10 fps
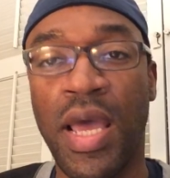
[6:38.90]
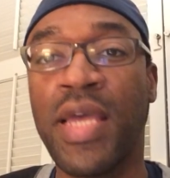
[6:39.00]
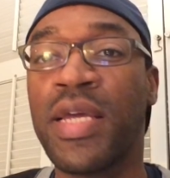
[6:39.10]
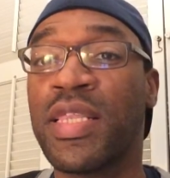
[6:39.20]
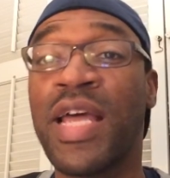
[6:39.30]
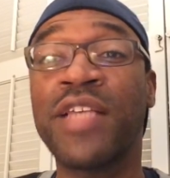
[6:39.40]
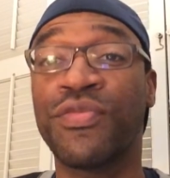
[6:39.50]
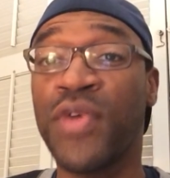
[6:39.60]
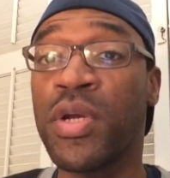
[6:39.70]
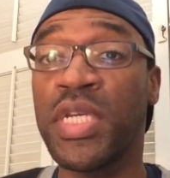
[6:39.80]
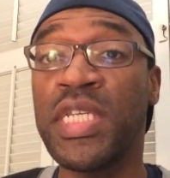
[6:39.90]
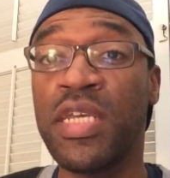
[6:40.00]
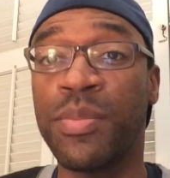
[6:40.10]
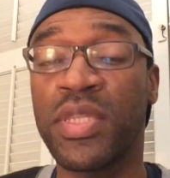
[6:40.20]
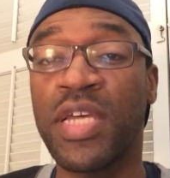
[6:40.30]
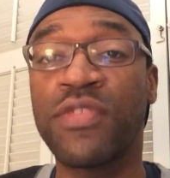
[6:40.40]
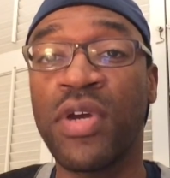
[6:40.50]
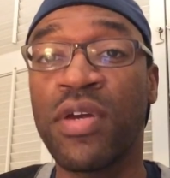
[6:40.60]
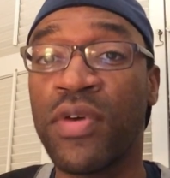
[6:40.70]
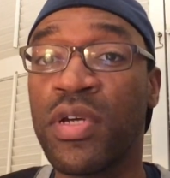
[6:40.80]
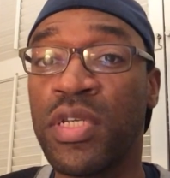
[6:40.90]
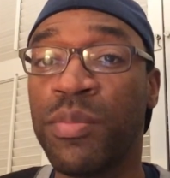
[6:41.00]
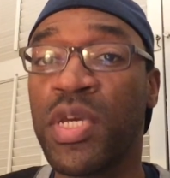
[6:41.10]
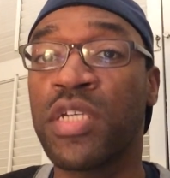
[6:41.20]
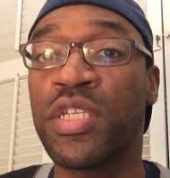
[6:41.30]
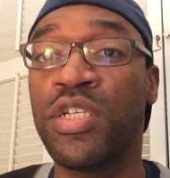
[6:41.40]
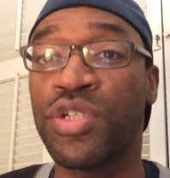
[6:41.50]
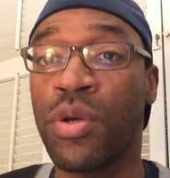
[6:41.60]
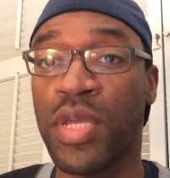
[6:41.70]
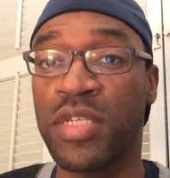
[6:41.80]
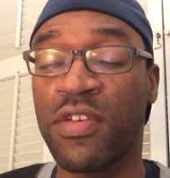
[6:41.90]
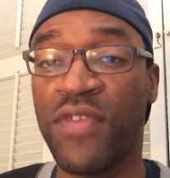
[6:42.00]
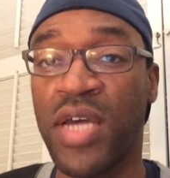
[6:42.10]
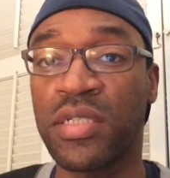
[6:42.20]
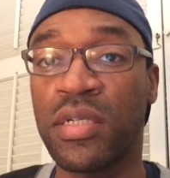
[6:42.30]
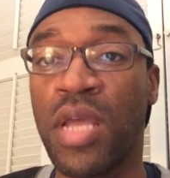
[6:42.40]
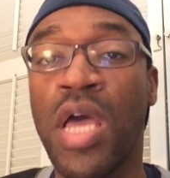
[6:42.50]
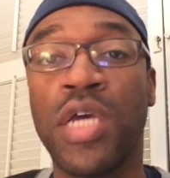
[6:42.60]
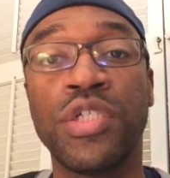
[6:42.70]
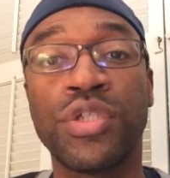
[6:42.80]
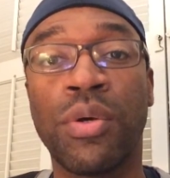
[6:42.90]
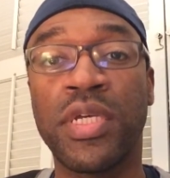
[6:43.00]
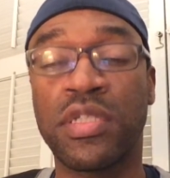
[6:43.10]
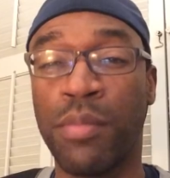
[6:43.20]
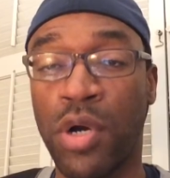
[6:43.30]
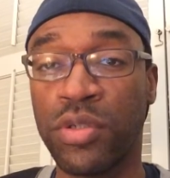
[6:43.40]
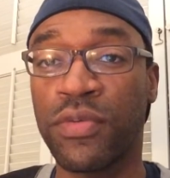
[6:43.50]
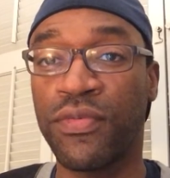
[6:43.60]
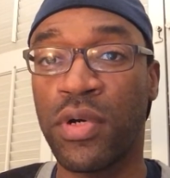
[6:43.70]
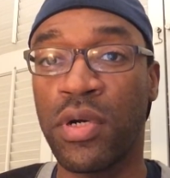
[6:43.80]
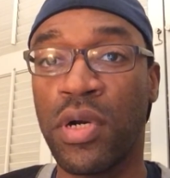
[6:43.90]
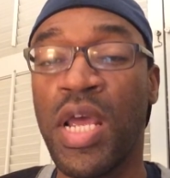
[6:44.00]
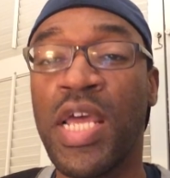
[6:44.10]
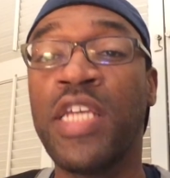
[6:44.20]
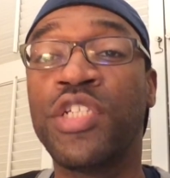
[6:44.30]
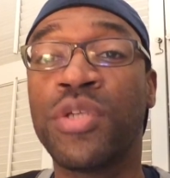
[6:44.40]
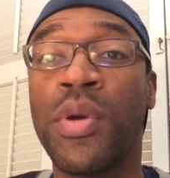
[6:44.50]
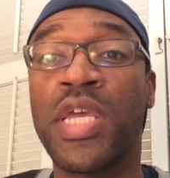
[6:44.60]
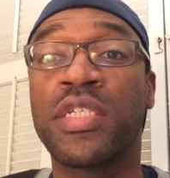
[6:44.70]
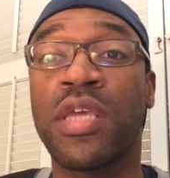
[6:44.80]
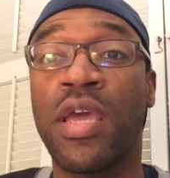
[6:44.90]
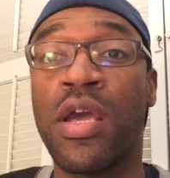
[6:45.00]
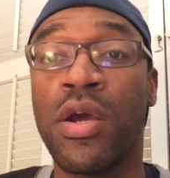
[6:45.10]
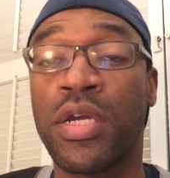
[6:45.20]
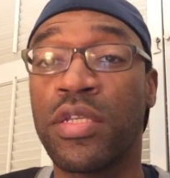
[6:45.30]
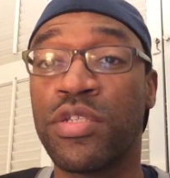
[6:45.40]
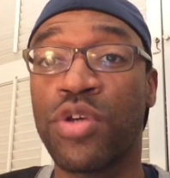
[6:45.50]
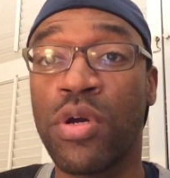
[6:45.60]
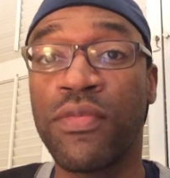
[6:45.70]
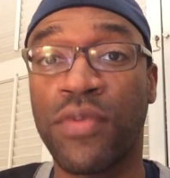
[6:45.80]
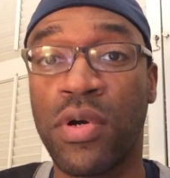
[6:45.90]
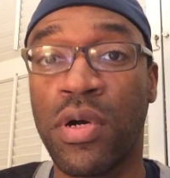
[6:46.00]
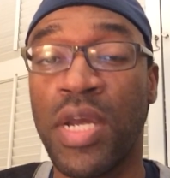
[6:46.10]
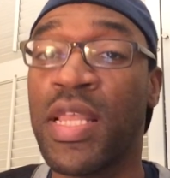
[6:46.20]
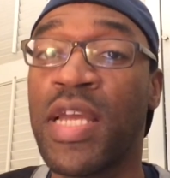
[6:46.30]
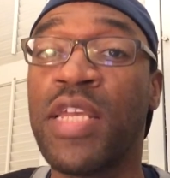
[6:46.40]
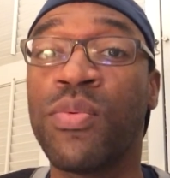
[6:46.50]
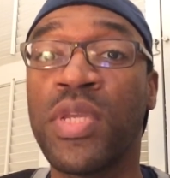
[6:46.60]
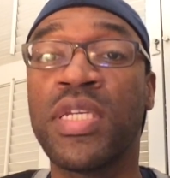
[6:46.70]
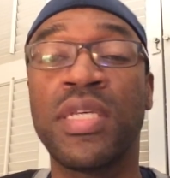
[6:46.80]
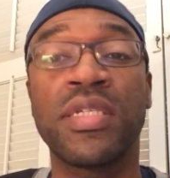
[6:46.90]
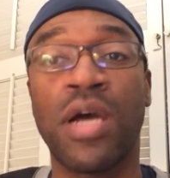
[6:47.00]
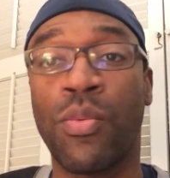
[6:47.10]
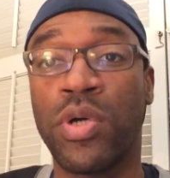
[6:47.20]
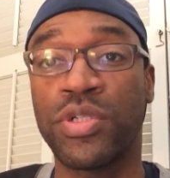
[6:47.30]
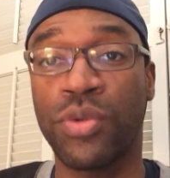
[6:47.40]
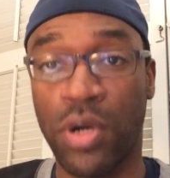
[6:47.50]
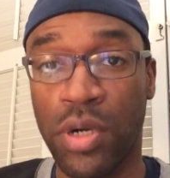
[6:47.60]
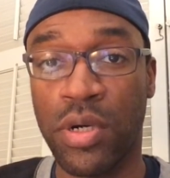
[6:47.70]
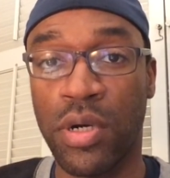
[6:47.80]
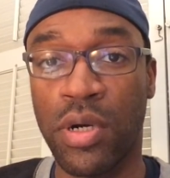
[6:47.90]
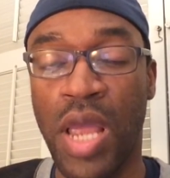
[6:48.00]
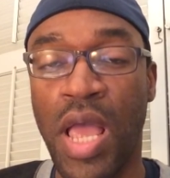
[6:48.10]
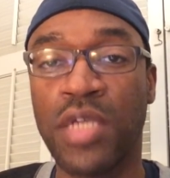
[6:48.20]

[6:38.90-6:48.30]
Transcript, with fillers: And that's very deep. That's very, very deep, because he's showing his affection, he's showing his emotion for her, he's showing his care and concern for her, and that he really does not want to hurt her.